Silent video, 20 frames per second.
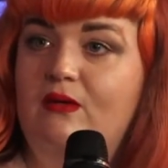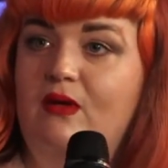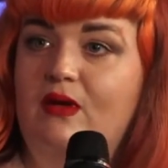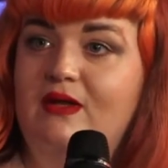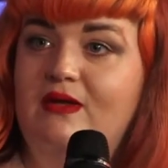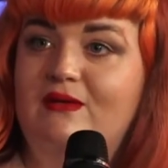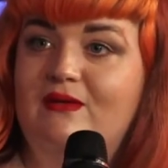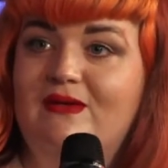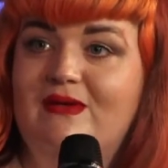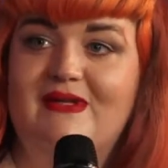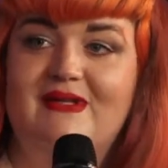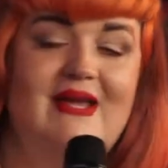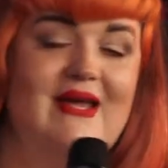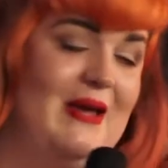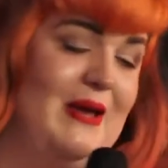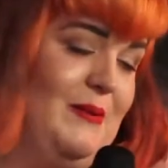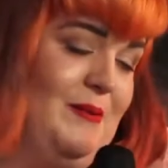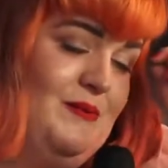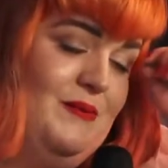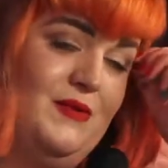Like
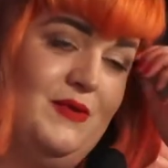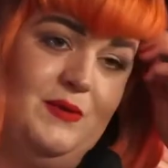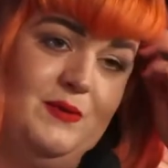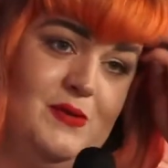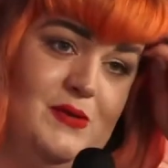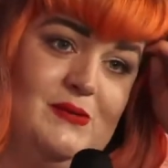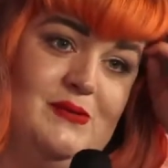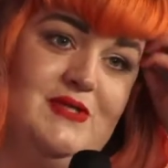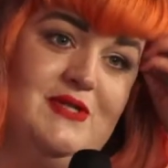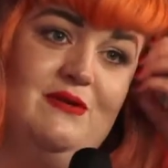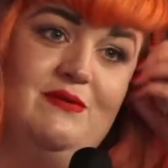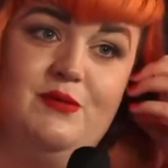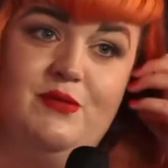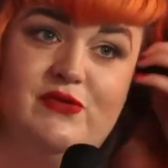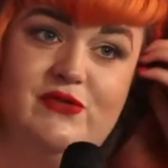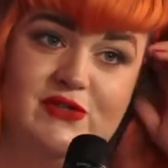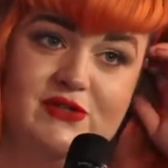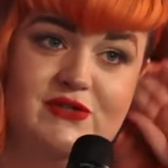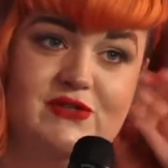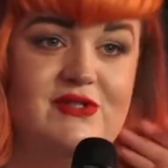the community of
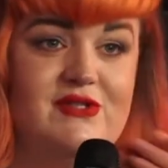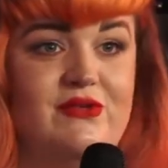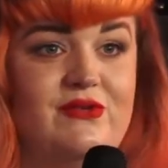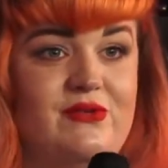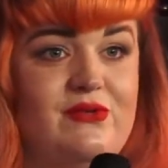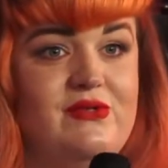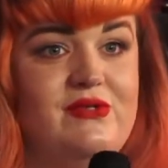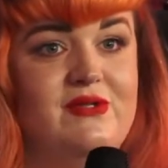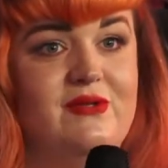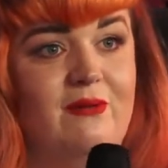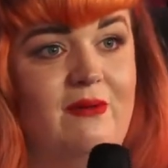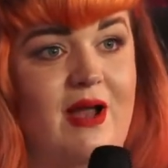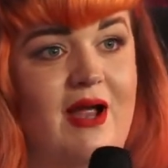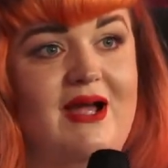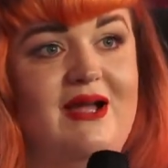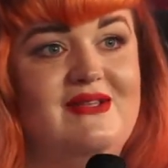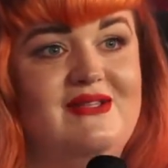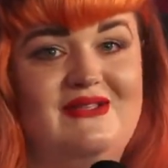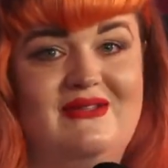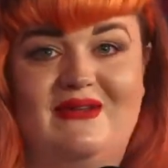musicians are just
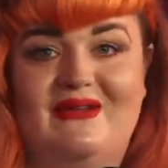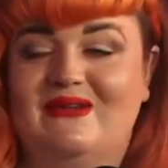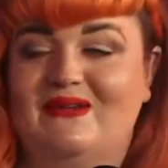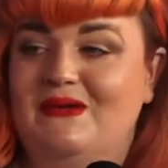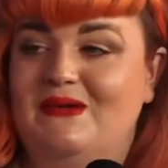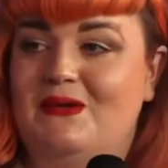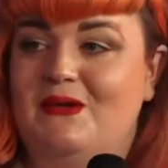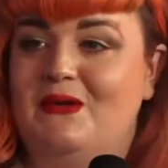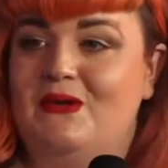class. Like,